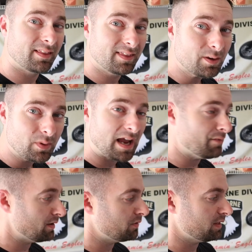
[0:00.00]
I think we
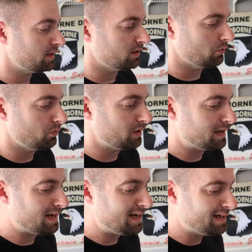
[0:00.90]
have everything that we
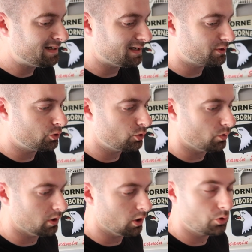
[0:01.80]
need
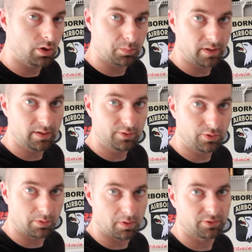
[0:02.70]
to load up
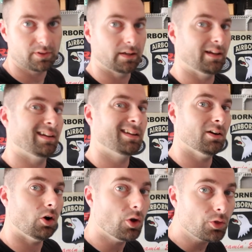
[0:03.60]
into the Mustang and
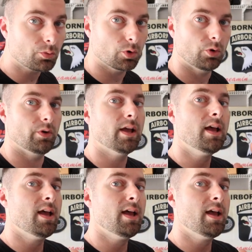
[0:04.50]
get on the road,